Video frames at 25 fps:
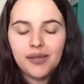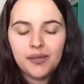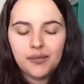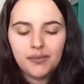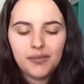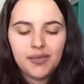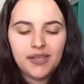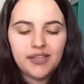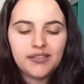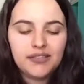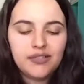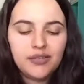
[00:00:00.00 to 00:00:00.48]

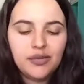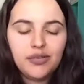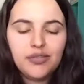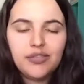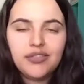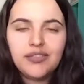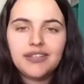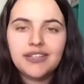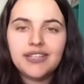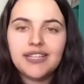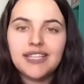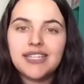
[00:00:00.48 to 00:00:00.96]
mix those
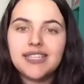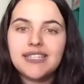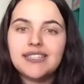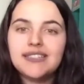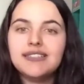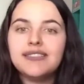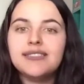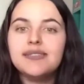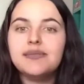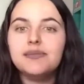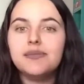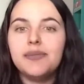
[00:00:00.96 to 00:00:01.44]

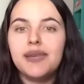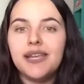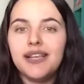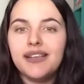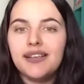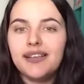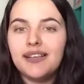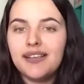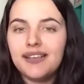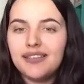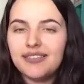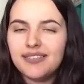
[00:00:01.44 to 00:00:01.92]
things,
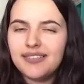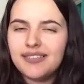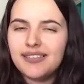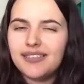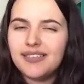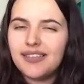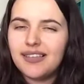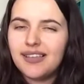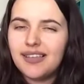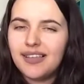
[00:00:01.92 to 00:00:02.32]
makes